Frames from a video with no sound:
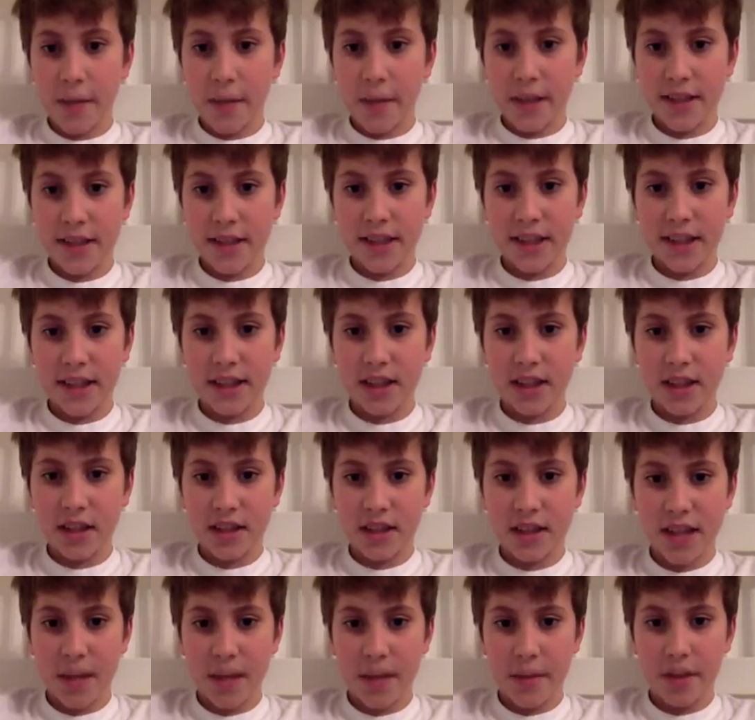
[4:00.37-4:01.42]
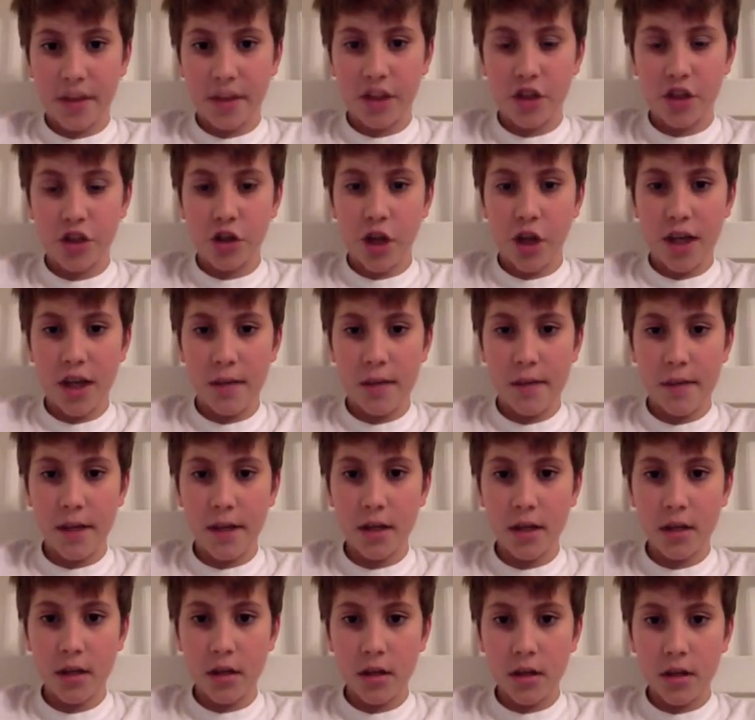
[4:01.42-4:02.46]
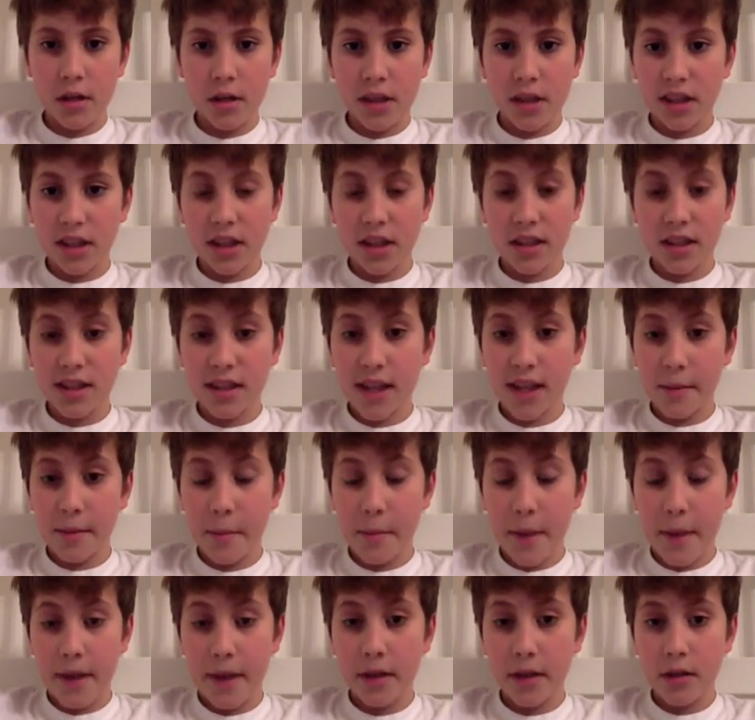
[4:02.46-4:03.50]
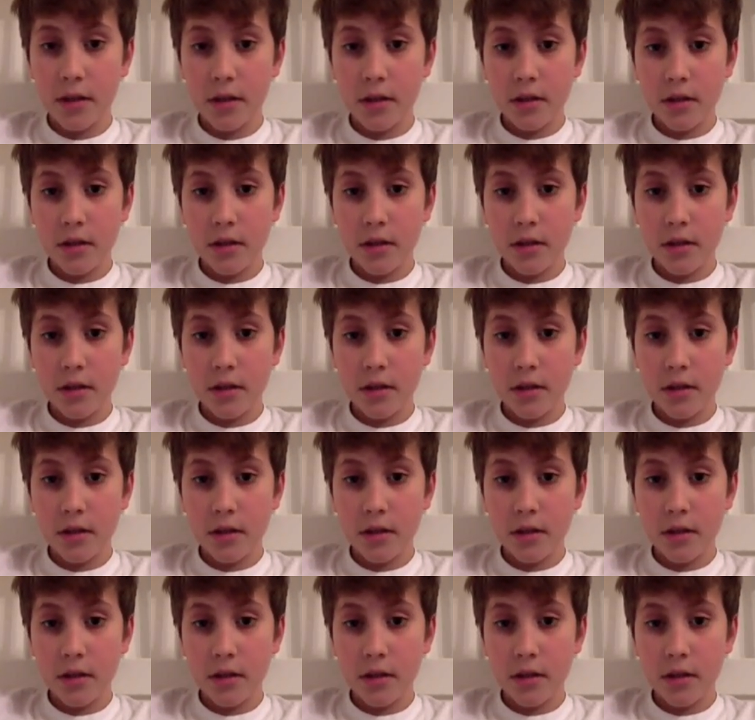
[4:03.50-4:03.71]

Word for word: me. I said that didn't scare me. Did you not hear me? That didn't scare me, mate.